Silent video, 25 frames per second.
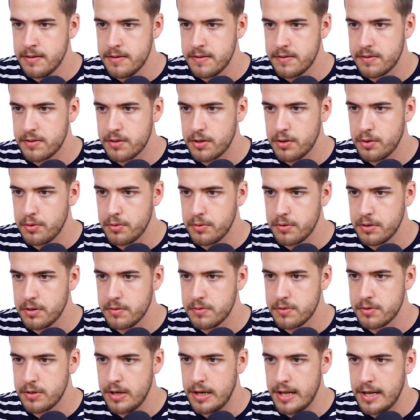So
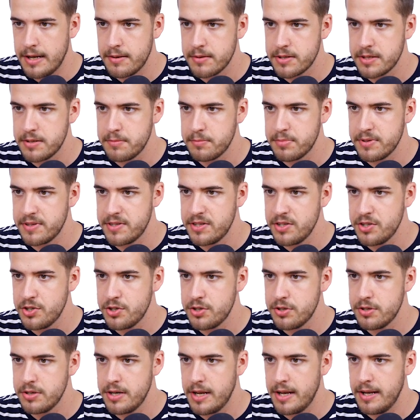go to layout and
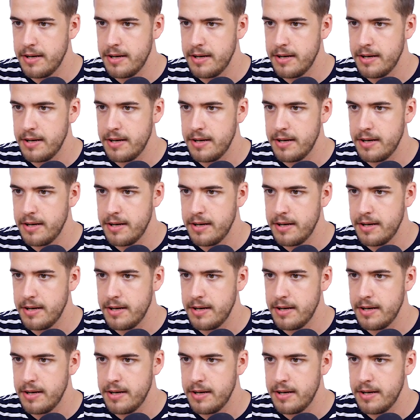position,